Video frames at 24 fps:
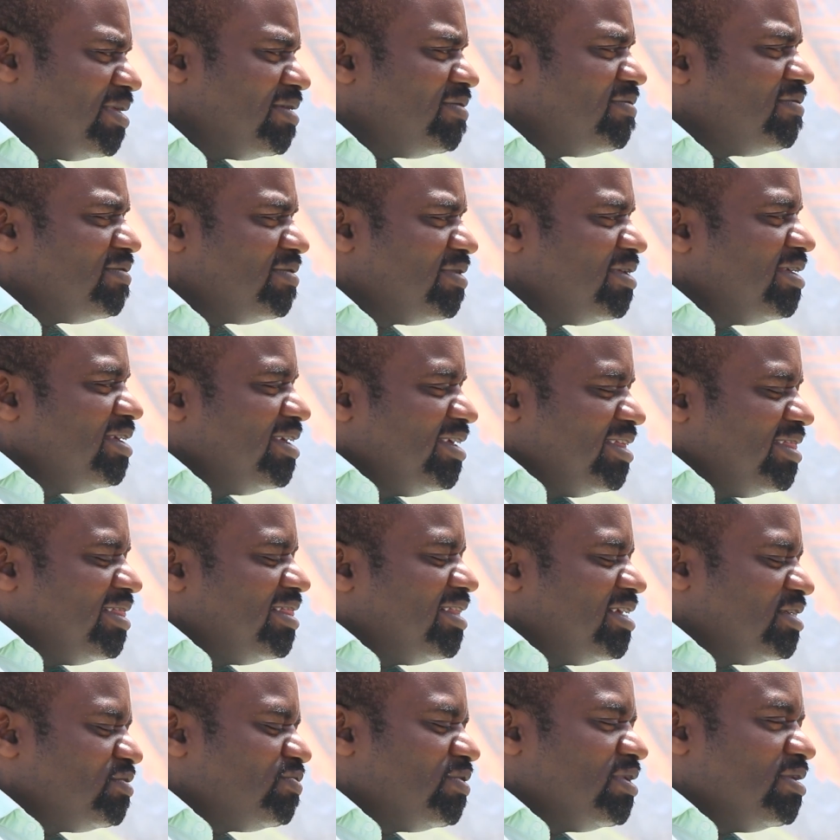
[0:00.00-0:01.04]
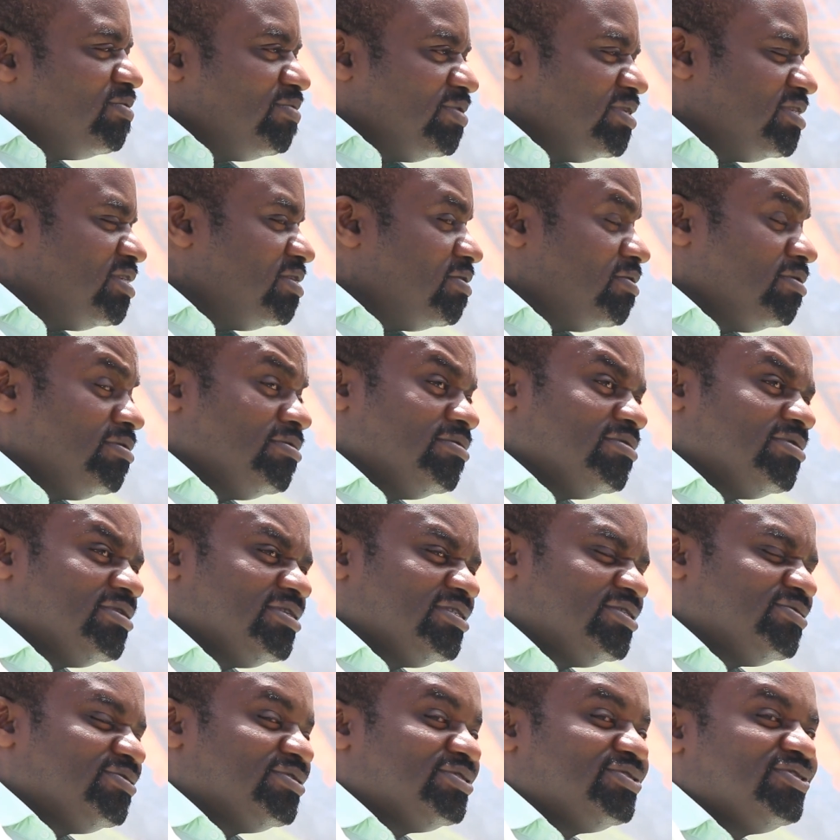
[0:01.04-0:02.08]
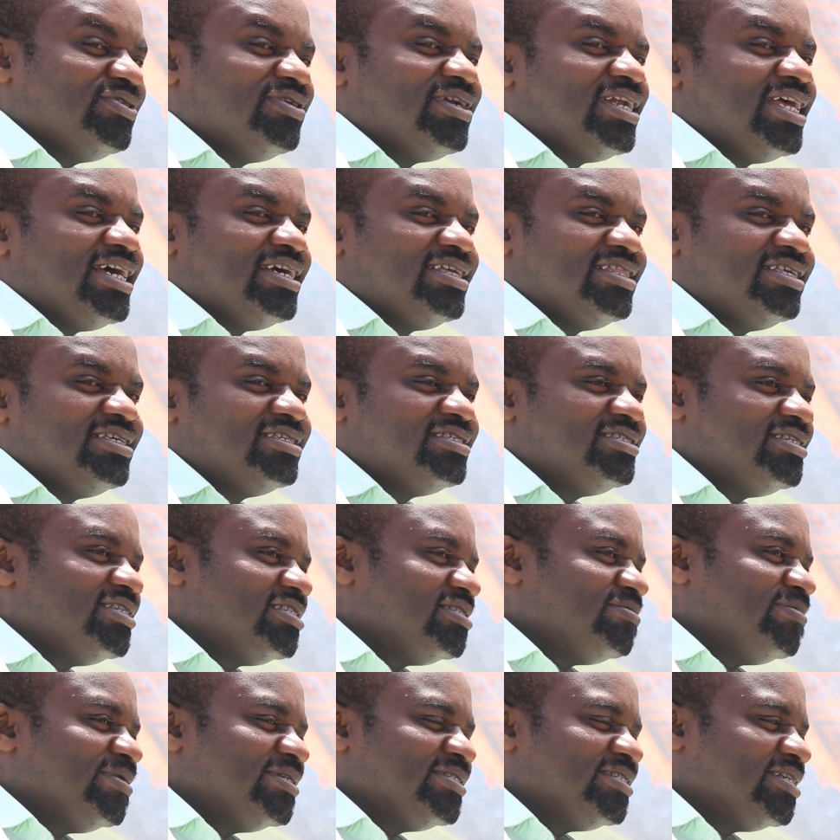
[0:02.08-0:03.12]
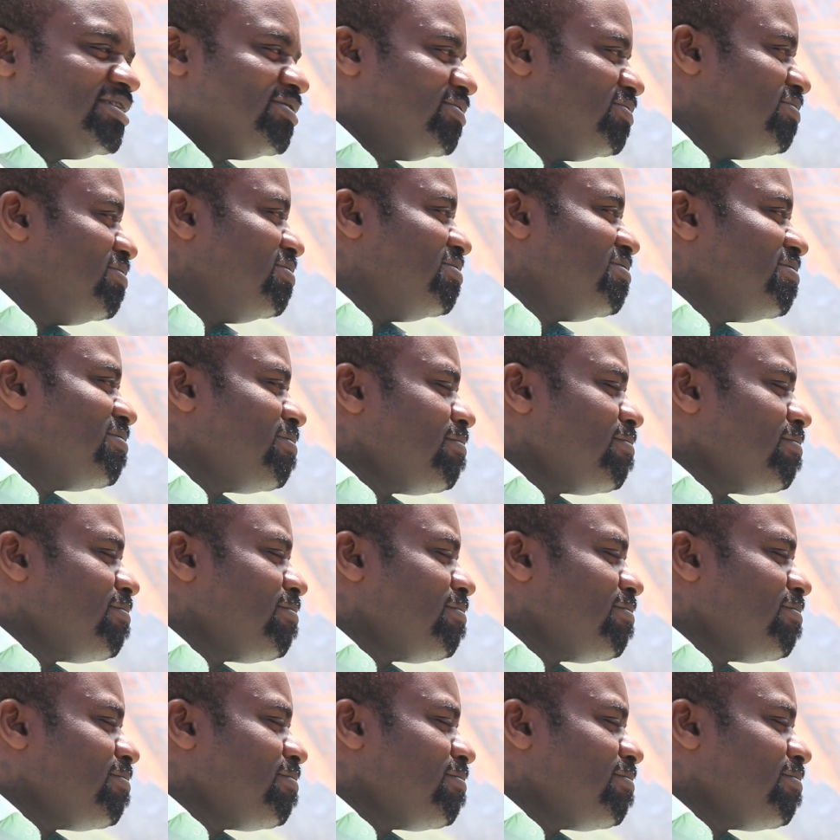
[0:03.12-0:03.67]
them, then that's when we see, oh, it was not like this 6 months ago.